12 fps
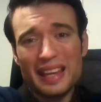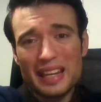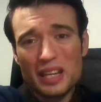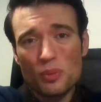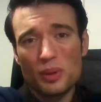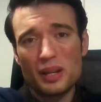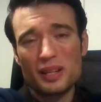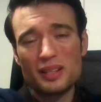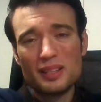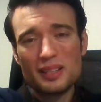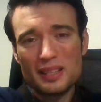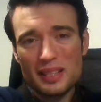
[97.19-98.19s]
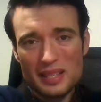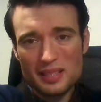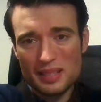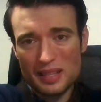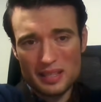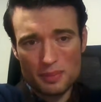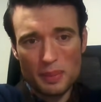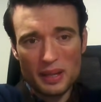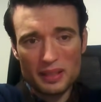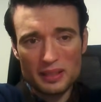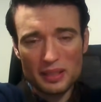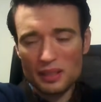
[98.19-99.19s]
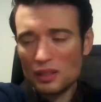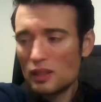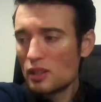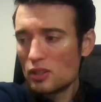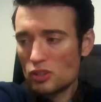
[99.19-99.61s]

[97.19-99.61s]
anyone is expecting.